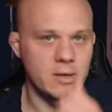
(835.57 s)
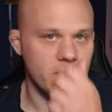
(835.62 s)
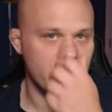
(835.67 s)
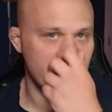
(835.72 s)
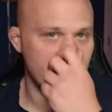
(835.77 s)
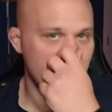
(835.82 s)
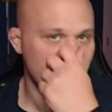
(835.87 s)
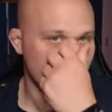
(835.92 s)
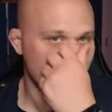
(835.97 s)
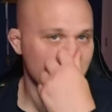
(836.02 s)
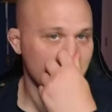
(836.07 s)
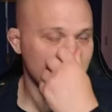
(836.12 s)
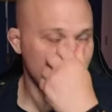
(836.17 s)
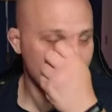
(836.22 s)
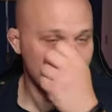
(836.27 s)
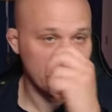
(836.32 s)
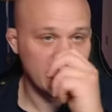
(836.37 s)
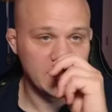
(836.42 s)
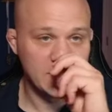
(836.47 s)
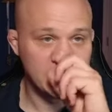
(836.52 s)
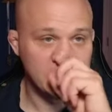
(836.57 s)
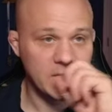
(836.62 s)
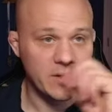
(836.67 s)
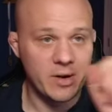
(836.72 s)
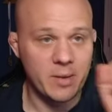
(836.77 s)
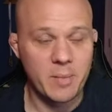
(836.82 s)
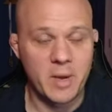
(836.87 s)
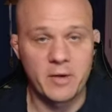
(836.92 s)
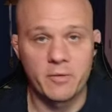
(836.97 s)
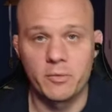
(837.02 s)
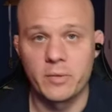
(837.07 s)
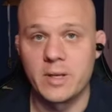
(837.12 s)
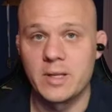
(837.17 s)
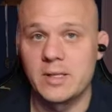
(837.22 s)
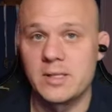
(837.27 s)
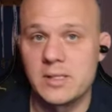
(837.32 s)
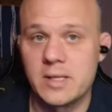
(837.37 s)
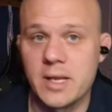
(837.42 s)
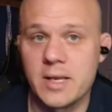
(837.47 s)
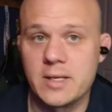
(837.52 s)
amount of real
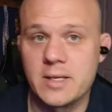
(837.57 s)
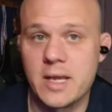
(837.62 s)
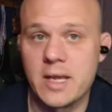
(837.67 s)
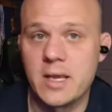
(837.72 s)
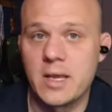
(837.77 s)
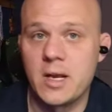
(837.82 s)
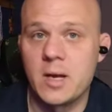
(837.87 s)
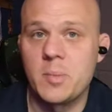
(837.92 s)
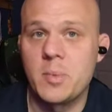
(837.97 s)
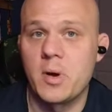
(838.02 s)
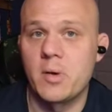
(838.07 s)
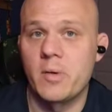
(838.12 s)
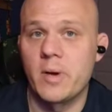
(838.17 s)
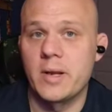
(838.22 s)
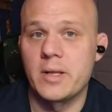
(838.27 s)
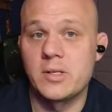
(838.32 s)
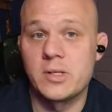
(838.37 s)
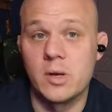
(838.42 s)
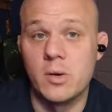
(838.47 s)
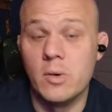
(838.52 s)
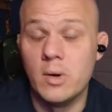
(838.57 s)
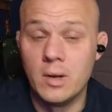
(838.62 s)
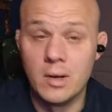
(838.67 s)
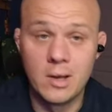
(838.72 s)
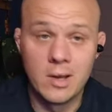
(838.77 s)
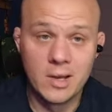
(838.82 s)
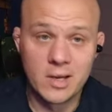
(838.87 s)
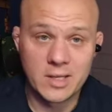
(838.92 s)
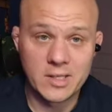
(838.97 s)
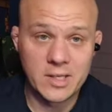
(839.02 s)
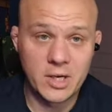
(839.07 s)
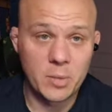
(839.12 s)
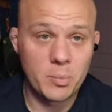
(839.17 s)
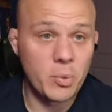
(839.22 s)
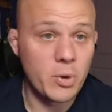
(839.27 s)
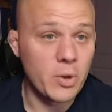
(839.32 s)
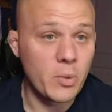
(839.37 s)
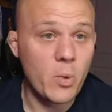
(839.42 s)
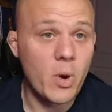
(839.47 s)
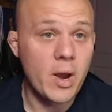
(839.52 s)
estate taken up already. So consider
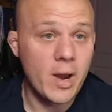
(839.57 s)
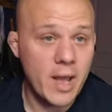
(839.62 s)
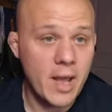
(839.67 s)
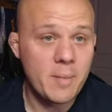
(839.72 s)
putting one head